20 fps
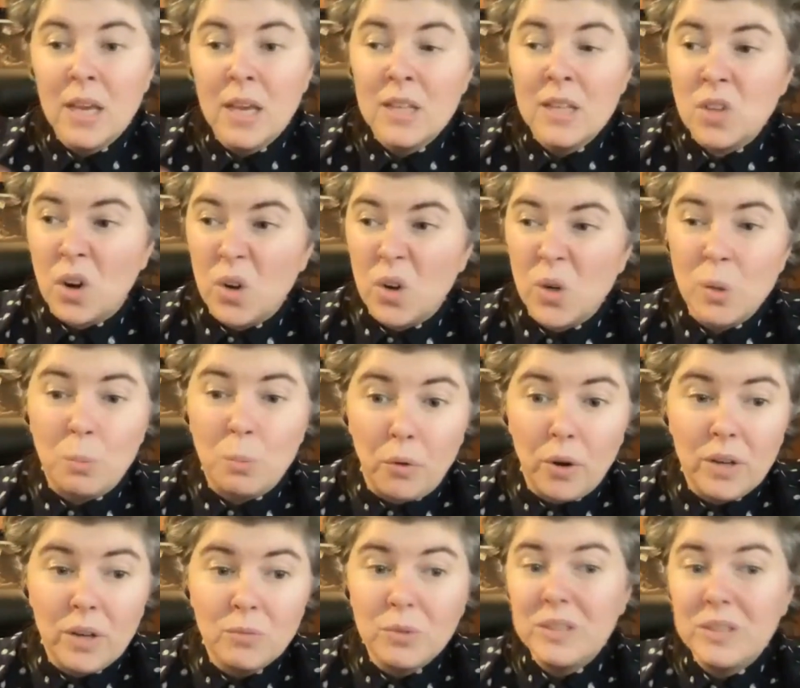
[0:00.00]
It's hard to
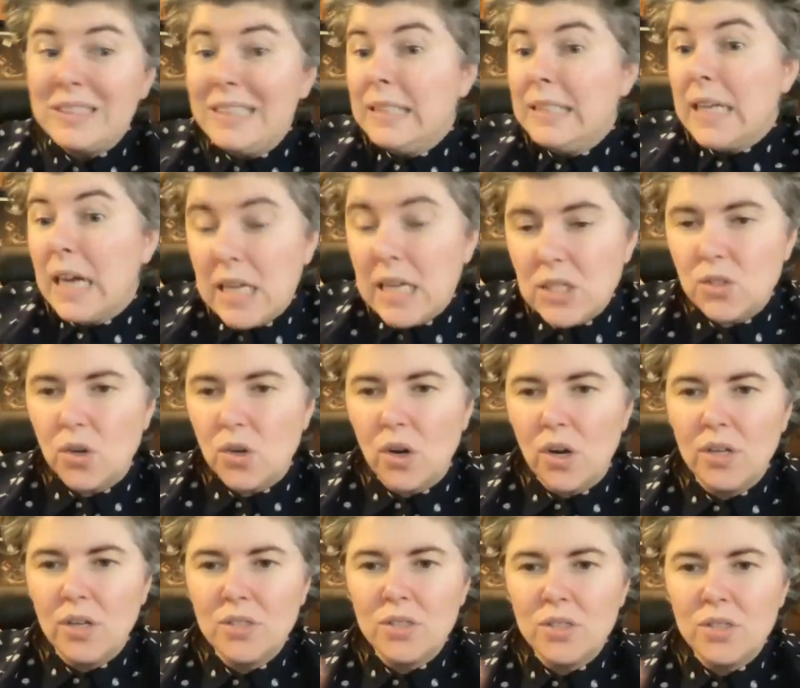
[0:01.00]
print really nice
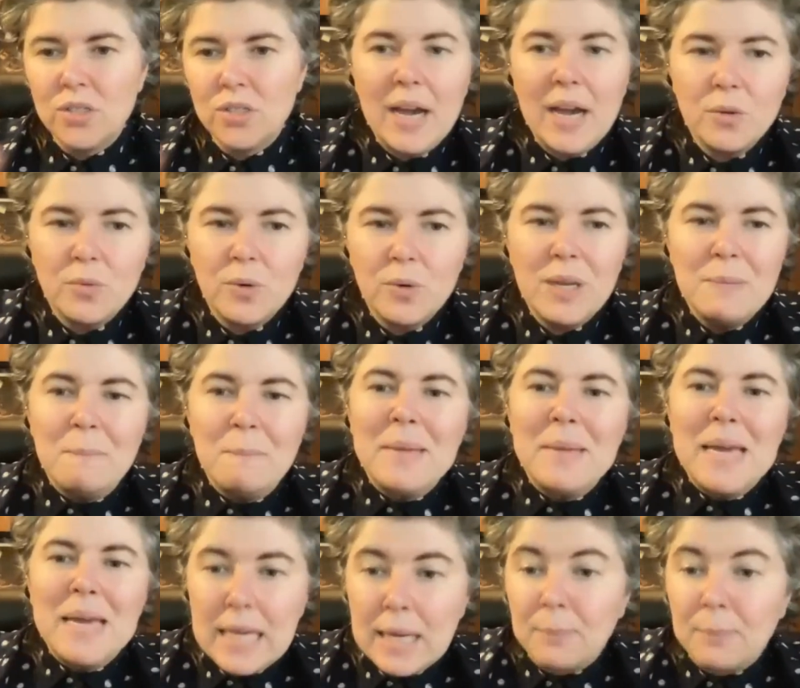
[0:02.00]
on. So how do we
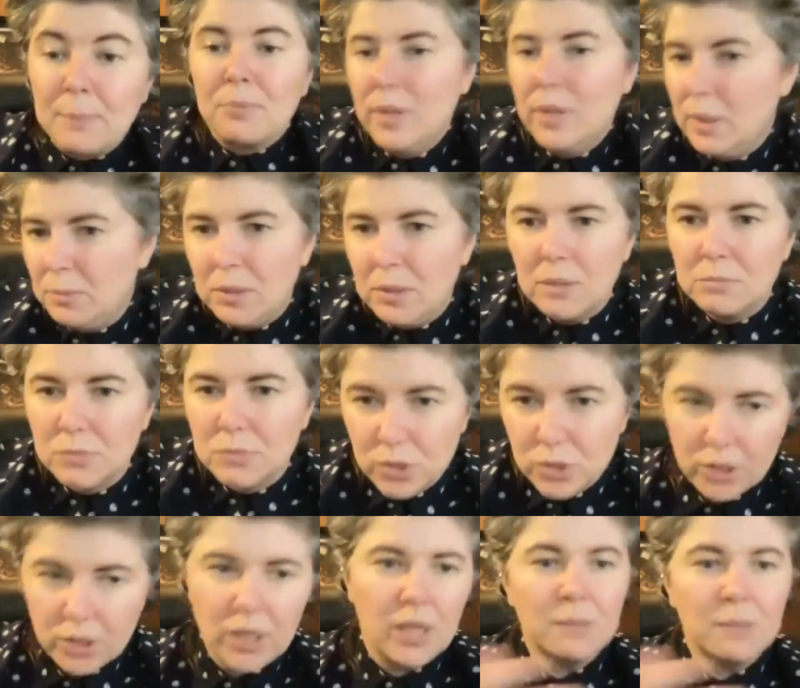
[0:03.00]
make a premium
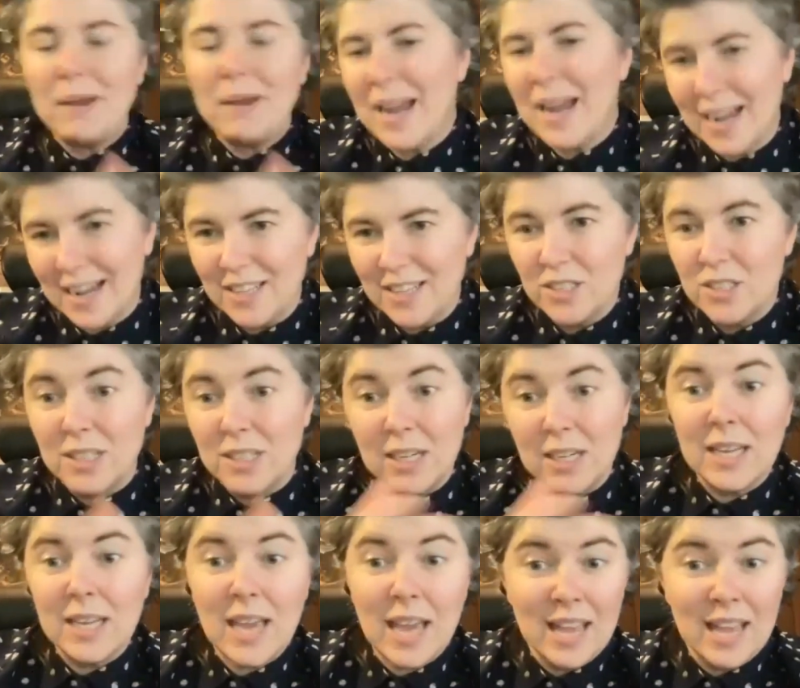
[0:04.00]
looking package that,
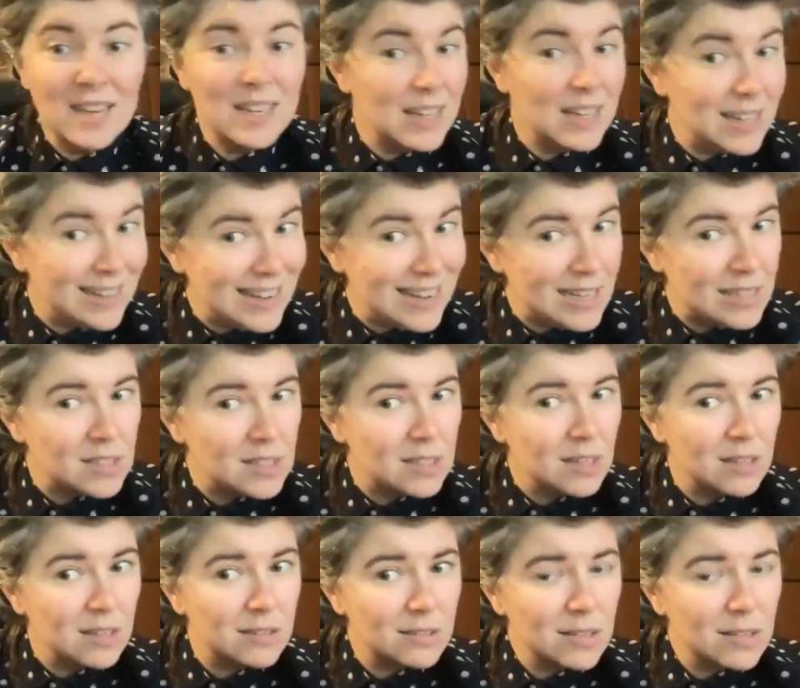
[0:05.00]
again, in an
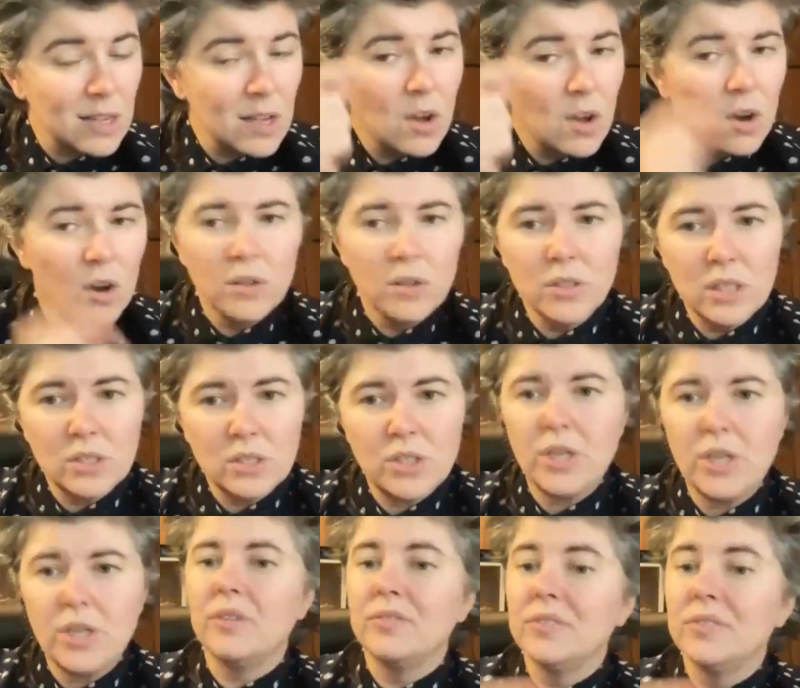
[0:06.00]
instant on that
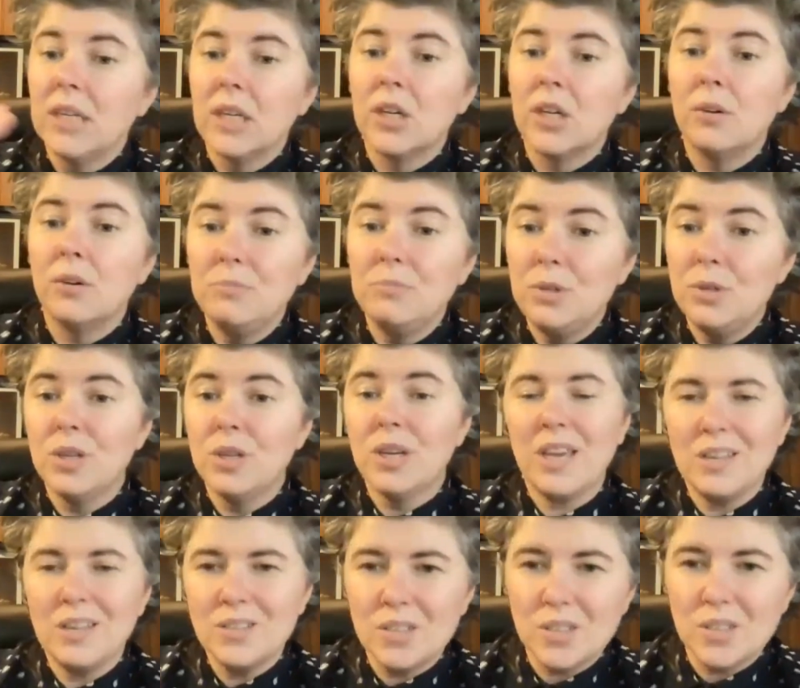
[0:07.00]
shelf
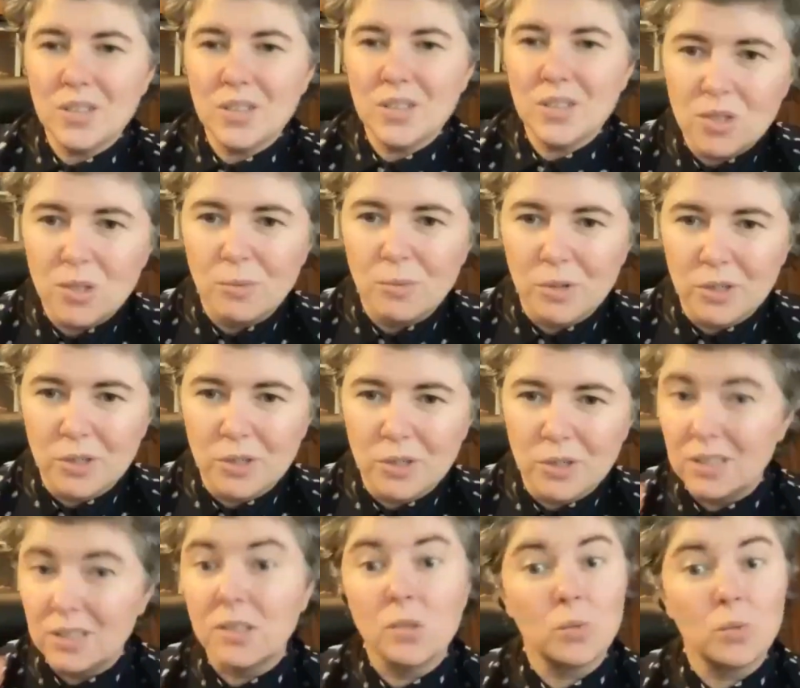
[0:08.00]
communicates to consumers
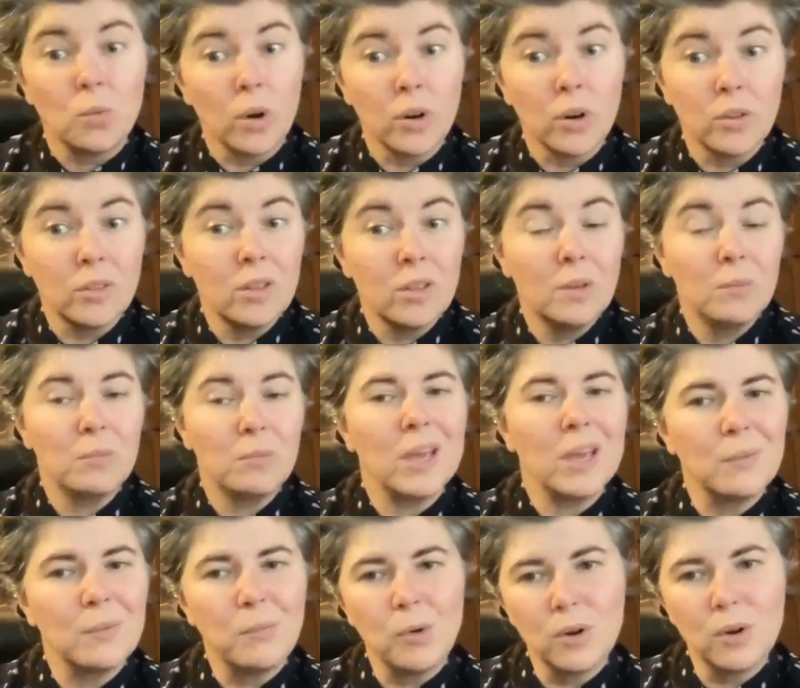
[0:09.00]
this is worth
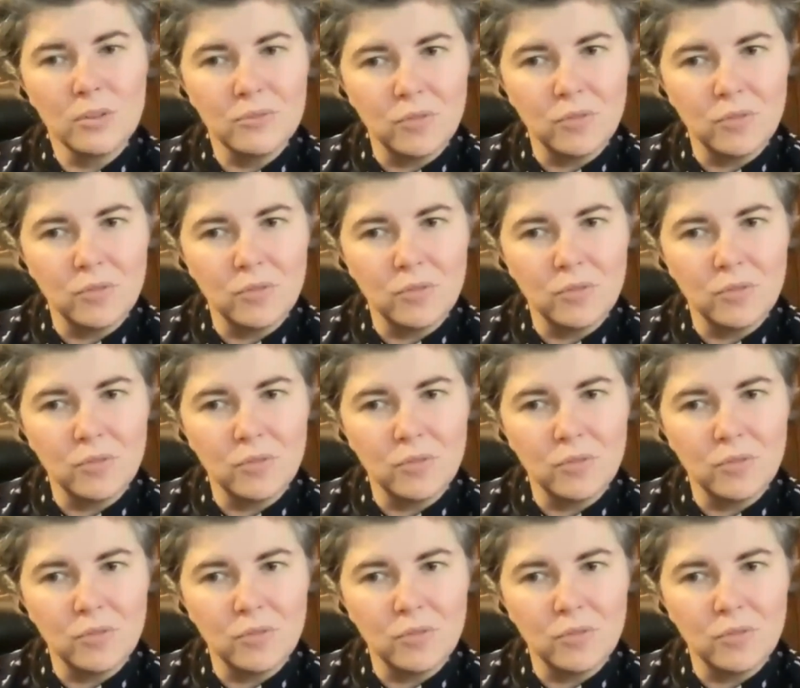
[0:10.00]
paying more